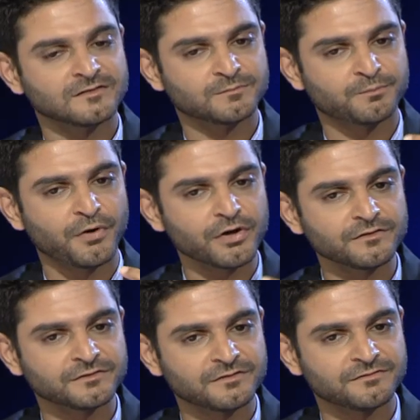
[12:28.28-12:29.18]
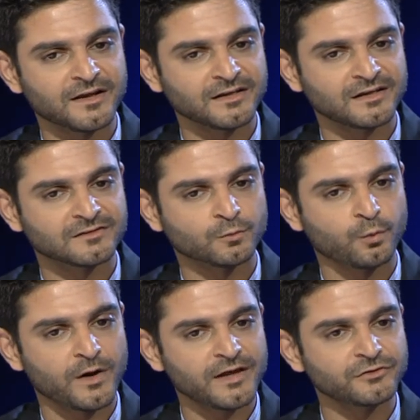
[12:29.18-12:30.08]
part of defending is
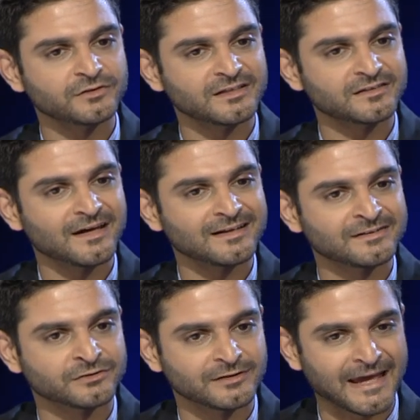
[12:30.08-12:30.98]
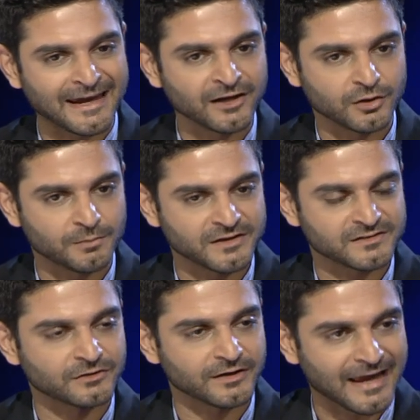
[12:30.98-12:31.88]
where you need that little anger, but
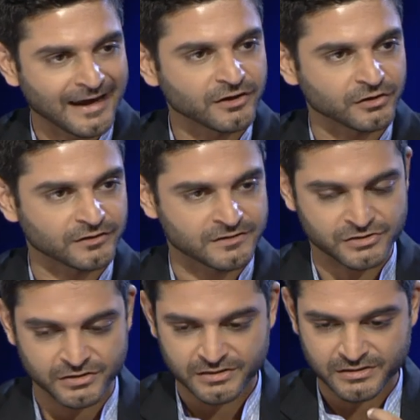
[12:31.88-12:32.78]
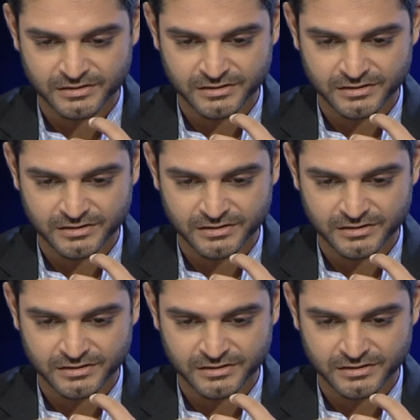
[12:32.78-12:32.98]
it's not anger. It's just the